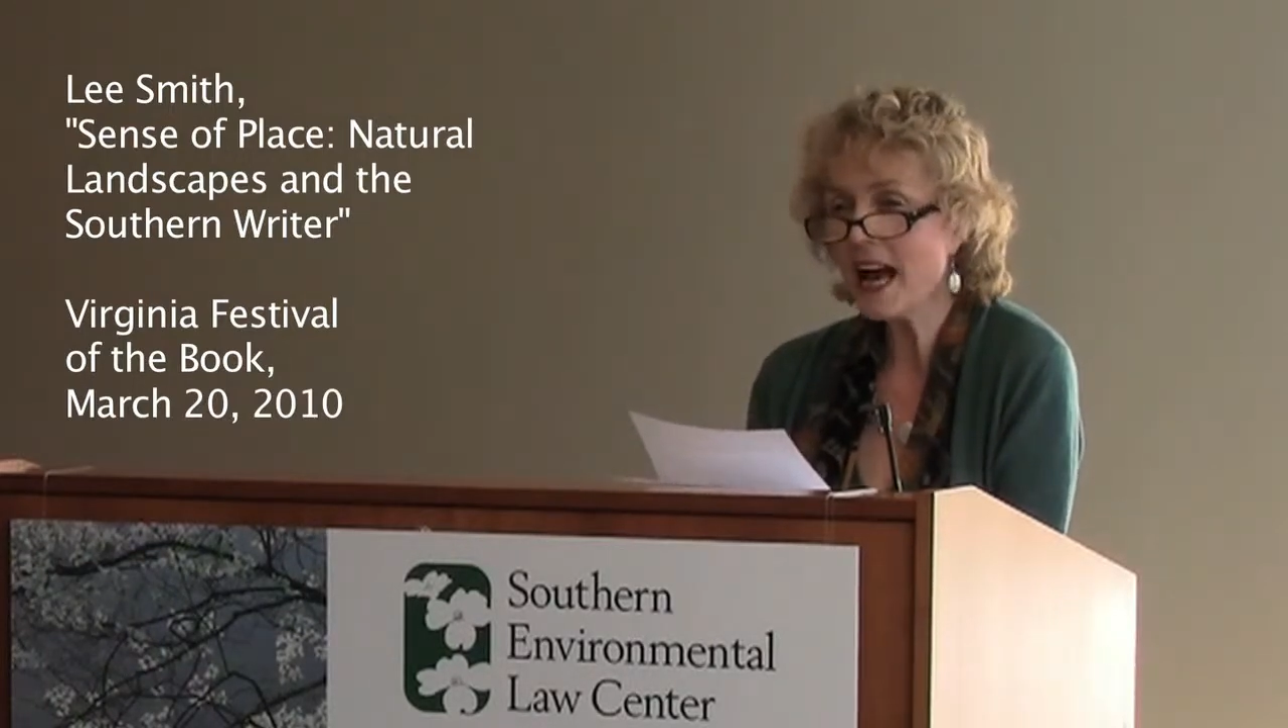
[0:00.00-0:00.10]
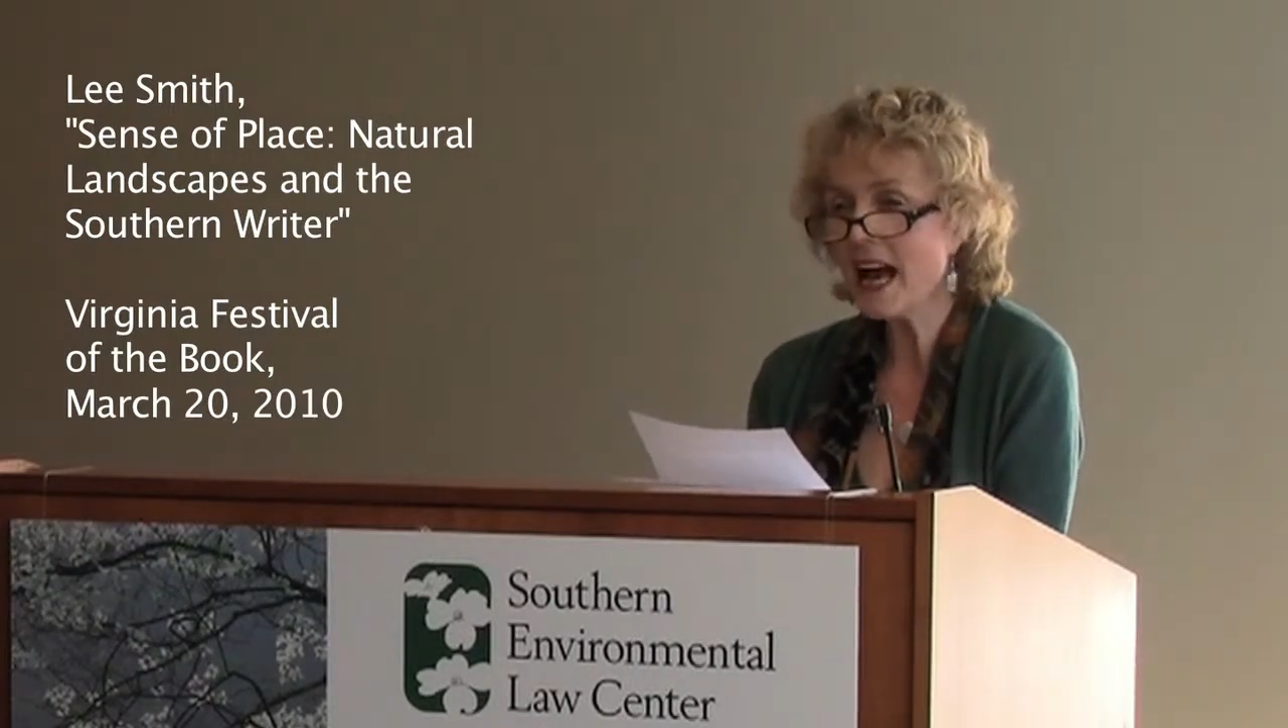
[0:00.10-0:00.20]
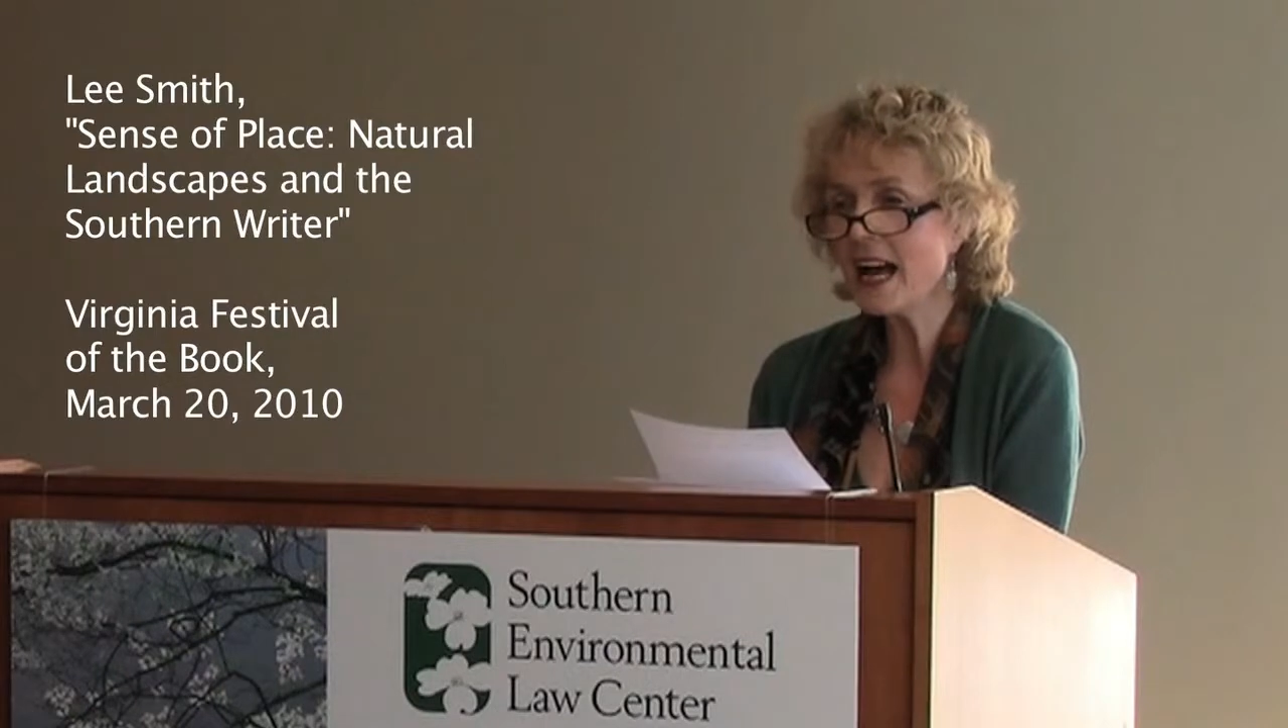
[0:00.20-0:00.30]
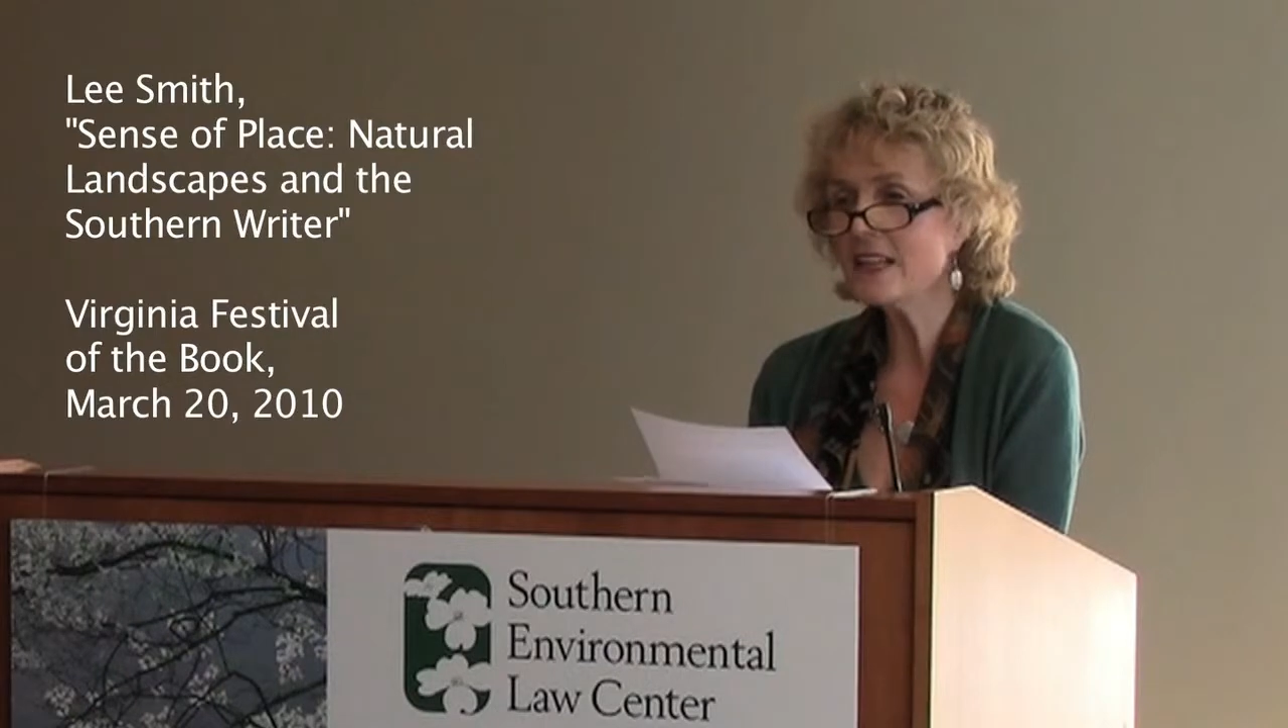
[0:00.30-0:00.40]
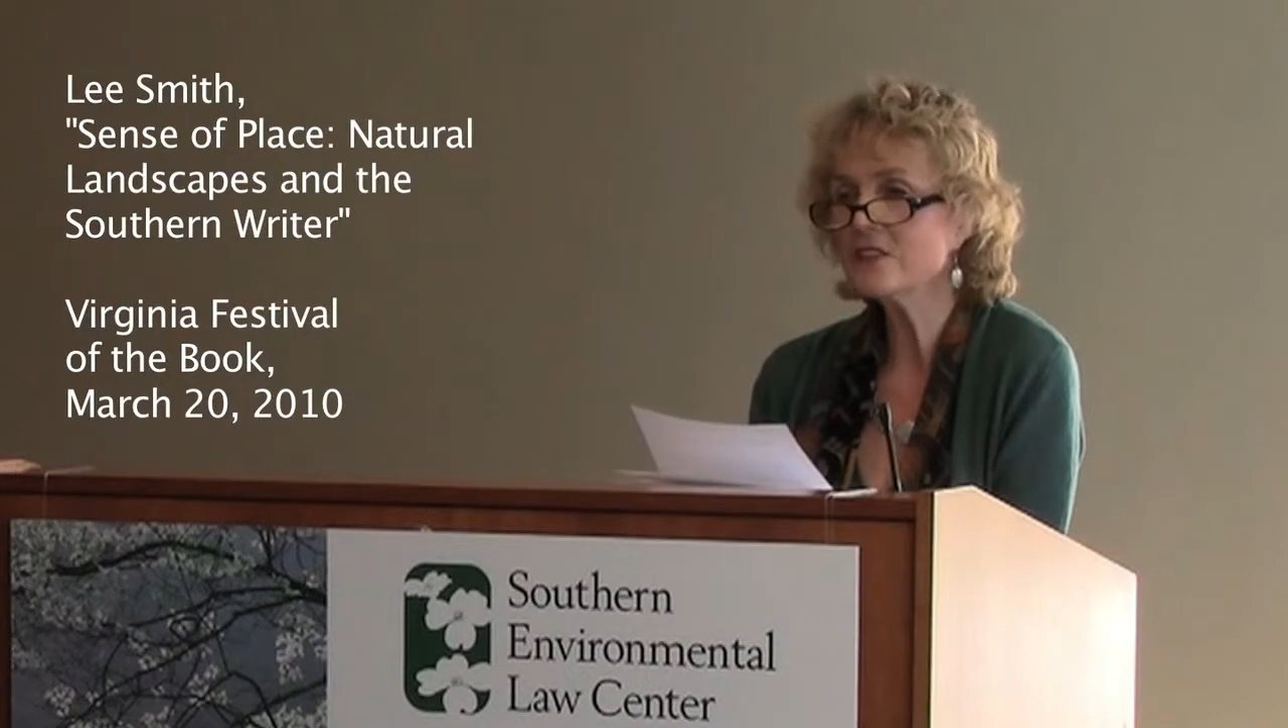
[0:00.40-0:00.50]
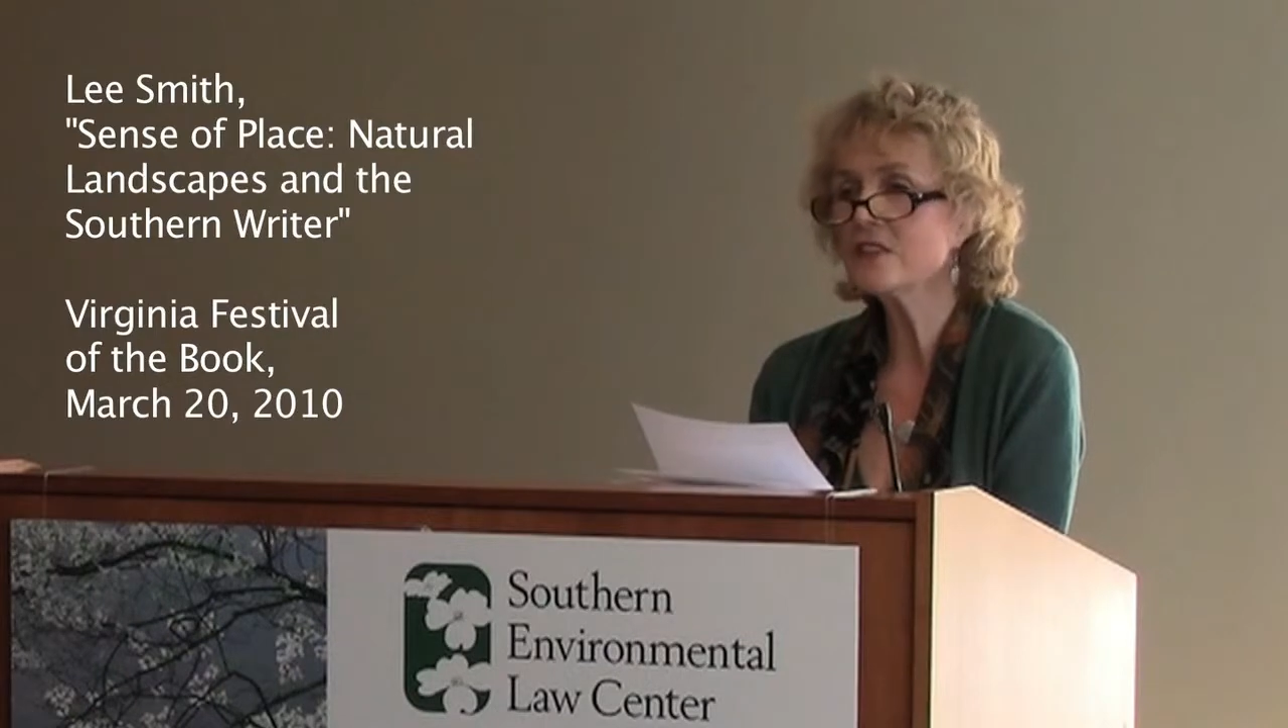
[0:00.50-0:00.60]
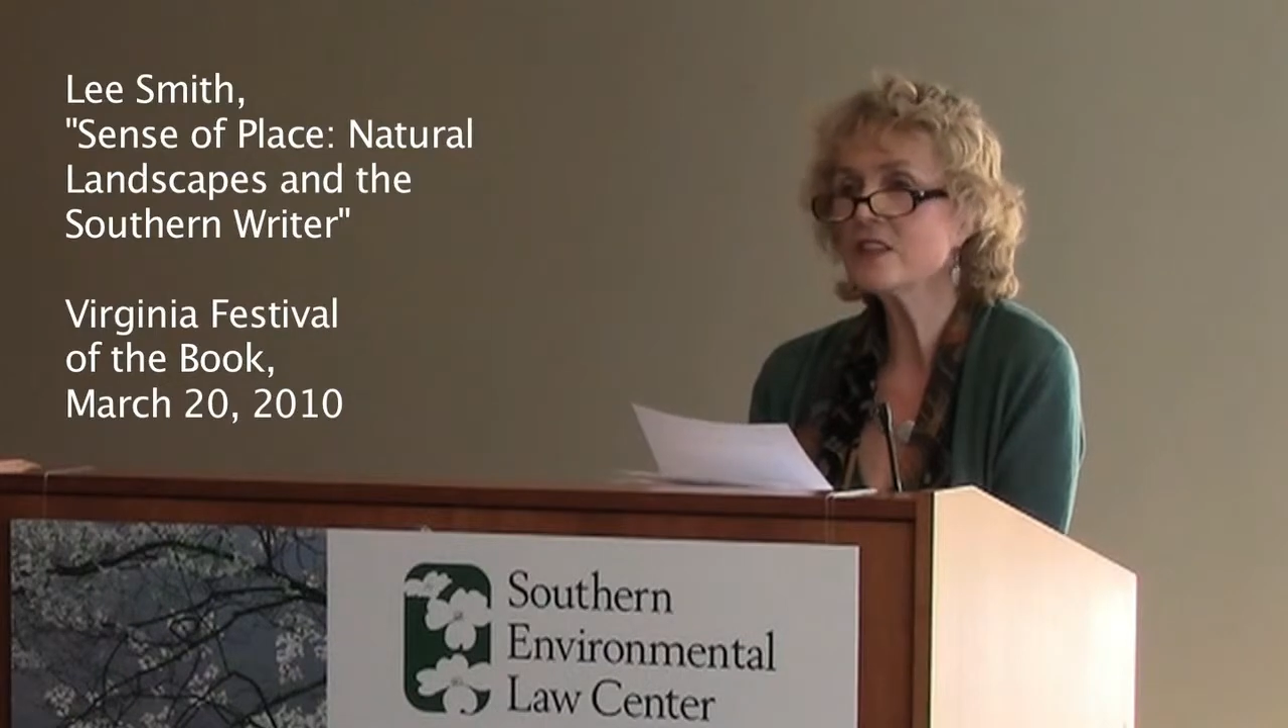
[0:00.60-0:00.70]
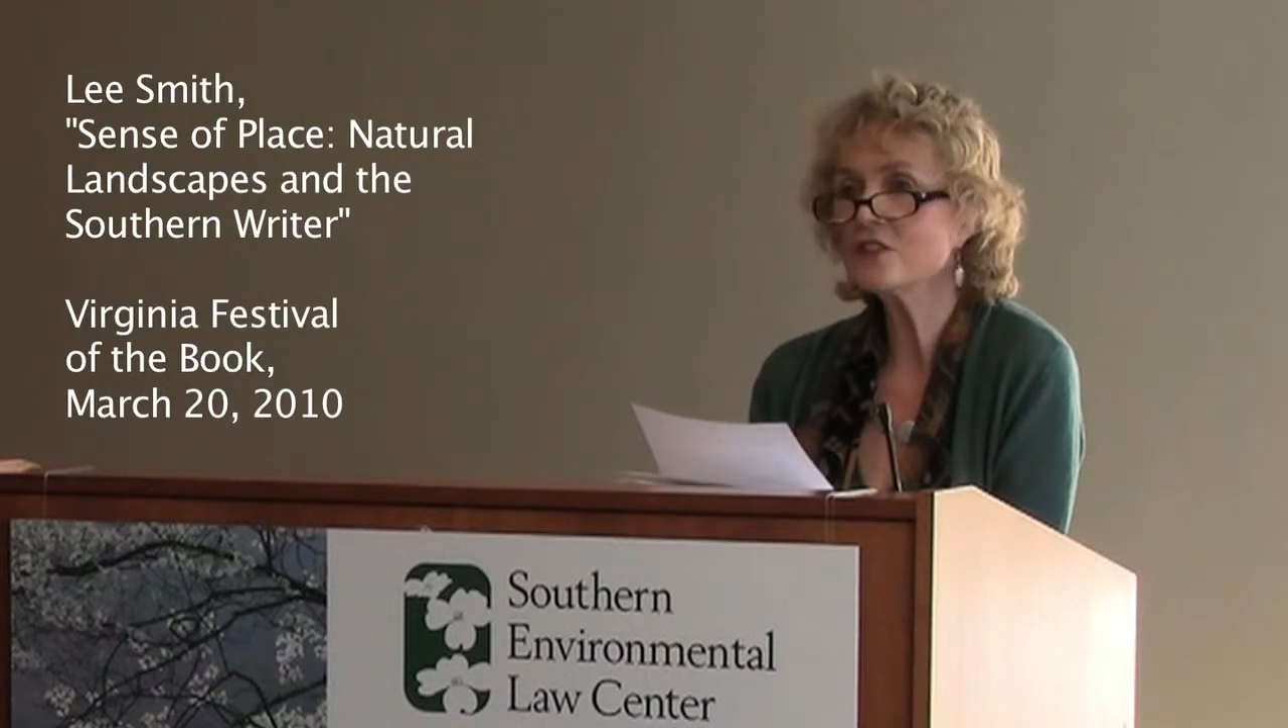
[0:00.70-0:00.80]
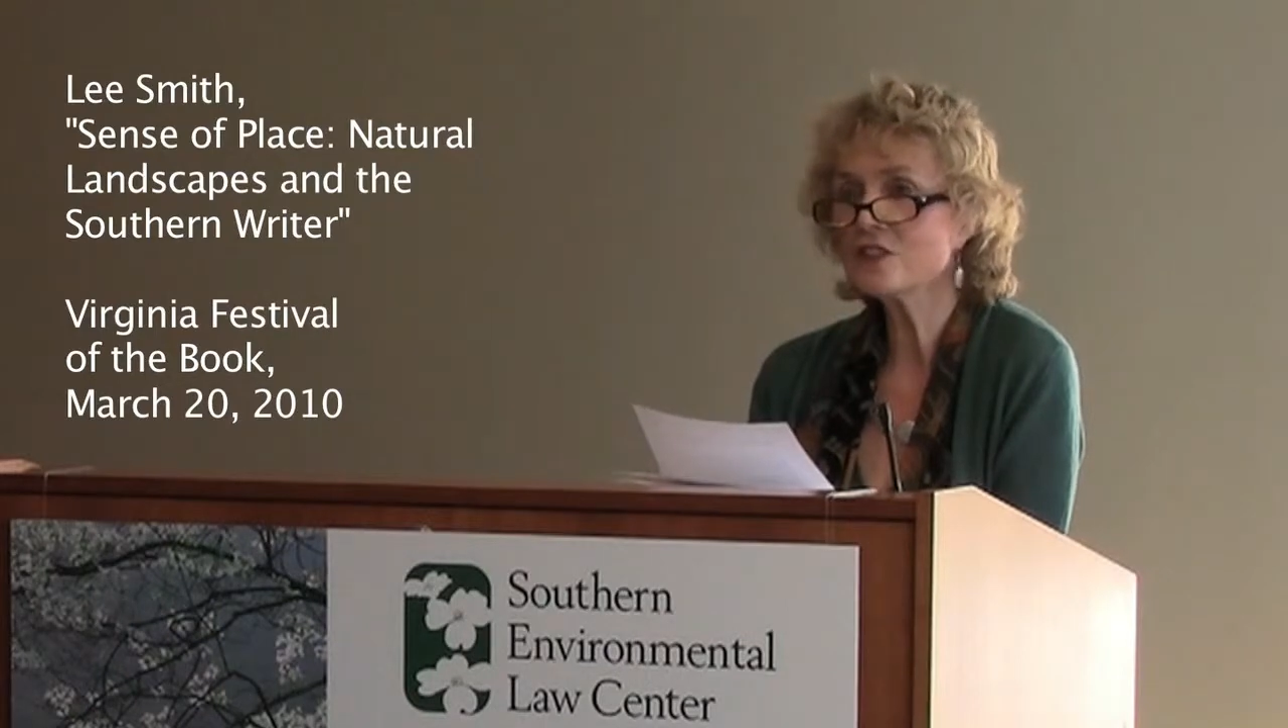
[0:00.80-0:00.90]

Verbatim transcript: eyes